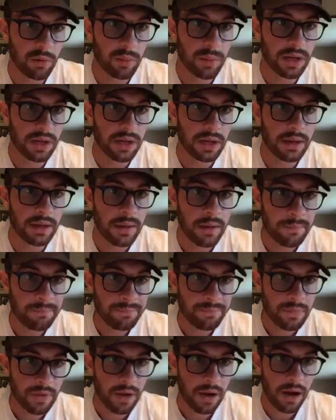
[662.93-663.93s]
be
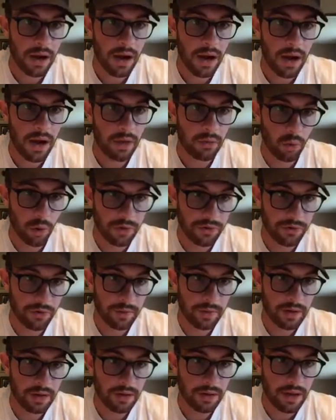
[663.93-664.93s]
Royce
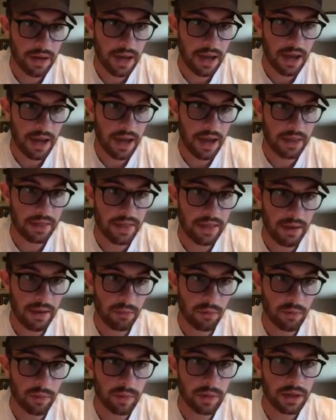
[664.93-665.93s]
Freeman. And that
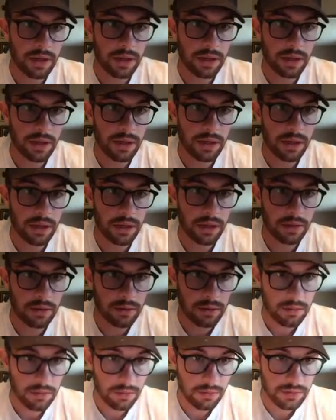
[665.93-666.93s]
would be,
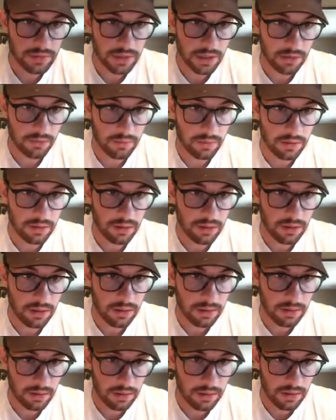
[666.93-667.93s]
who's the other one?
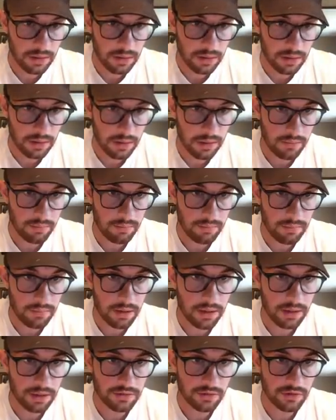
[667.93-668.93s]

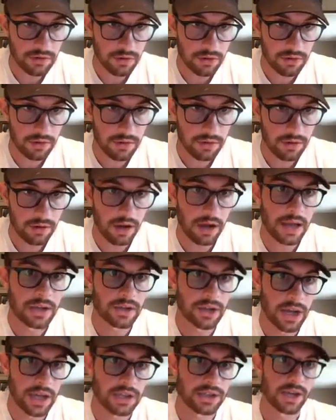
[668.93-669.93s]
I just saw another. And
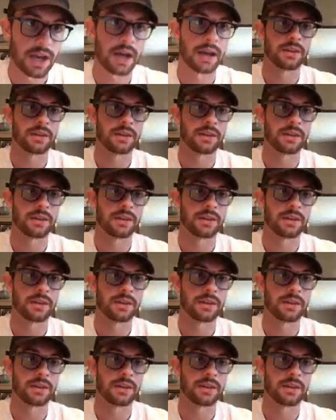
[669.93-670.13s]
Jay Ajayi.